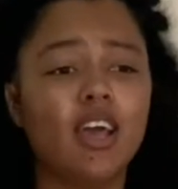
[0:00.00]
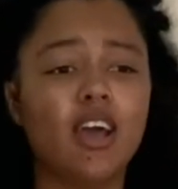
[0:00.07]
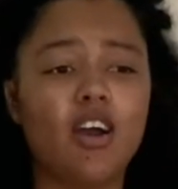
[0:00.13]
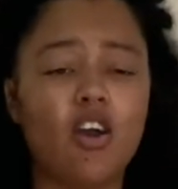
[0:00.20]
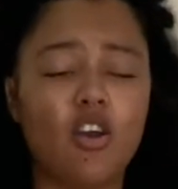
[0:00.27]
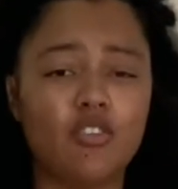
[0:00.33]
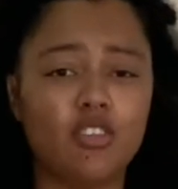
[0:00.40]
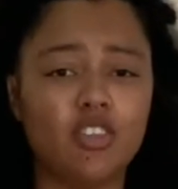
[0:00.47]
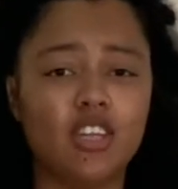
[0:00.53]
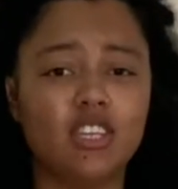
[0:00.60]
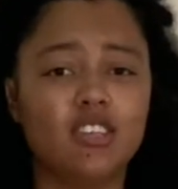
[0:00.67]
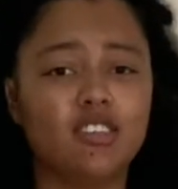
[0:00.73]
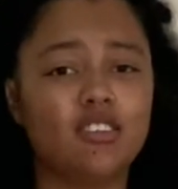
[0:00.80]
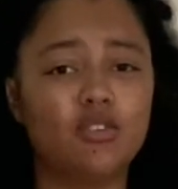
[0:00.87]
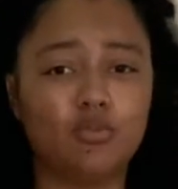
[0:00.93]
After this
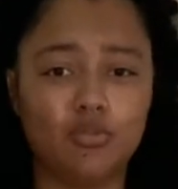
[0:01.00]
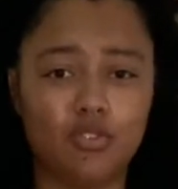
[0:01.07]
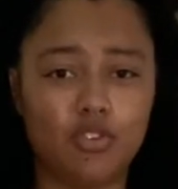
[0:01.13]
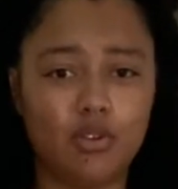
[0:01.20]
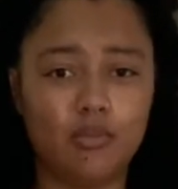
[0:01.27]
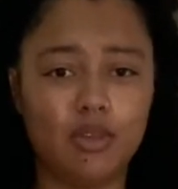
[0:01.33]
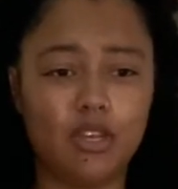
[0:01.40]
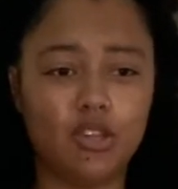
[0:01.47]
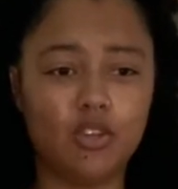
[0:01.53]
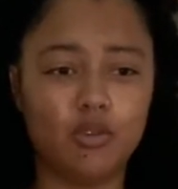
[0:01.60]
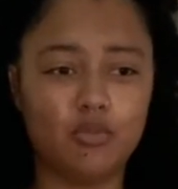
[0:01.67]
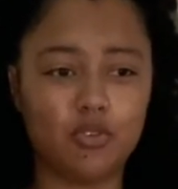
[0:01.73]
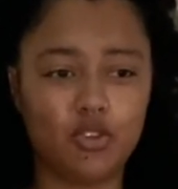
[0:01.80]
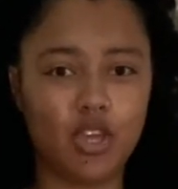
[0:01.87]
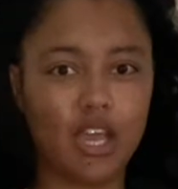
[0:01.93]
is also gonna be the
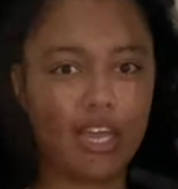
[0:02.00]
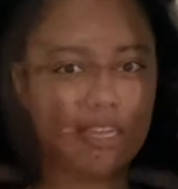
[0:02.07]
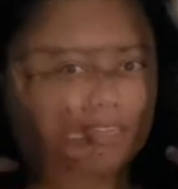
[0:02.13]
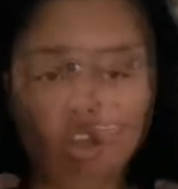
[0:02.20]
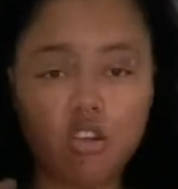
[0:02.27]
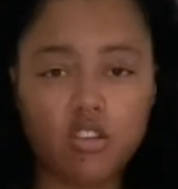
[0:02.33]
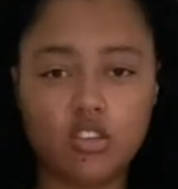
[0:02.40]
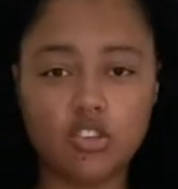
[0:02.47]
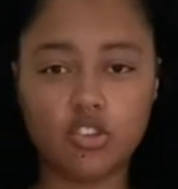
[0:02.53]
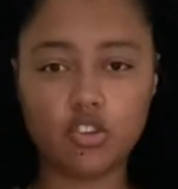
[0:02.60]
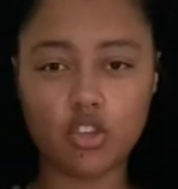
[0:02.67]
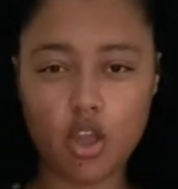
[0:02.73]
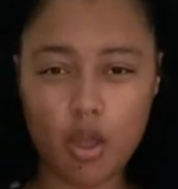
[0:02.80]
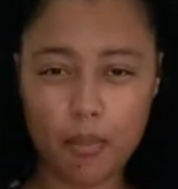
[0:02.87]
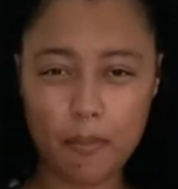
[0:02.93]
top, so yeah, last
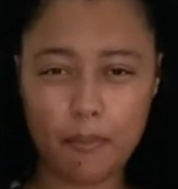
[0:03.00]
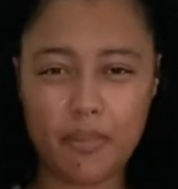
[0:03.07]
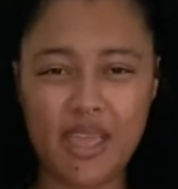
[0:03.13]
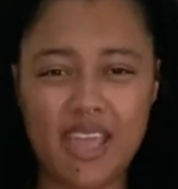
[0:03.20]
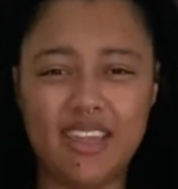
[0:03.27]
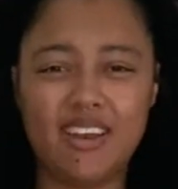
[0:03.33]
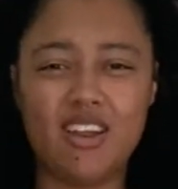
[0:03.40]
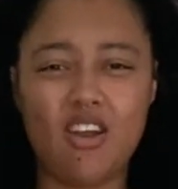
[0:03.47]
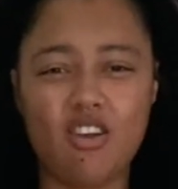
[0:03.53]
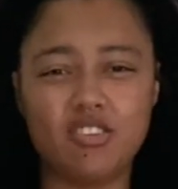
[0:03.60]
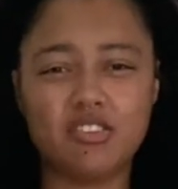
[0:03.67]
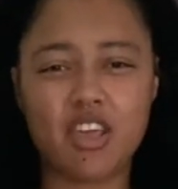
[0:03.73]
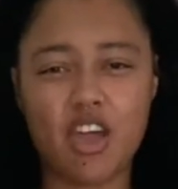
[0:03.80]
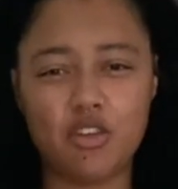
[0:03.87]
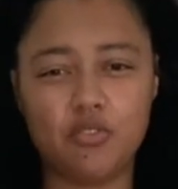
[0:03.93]
top and
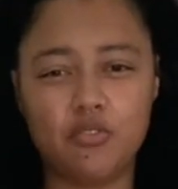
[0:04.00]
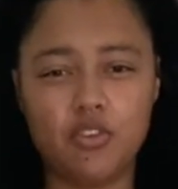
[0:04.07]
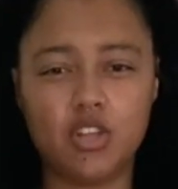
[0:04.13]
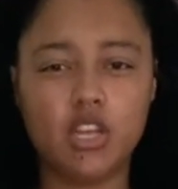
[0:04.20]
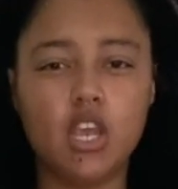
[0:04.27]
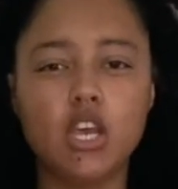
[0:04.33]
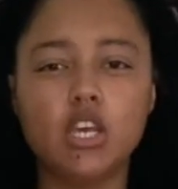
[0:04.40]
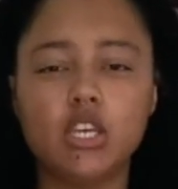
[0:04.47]
last outfit.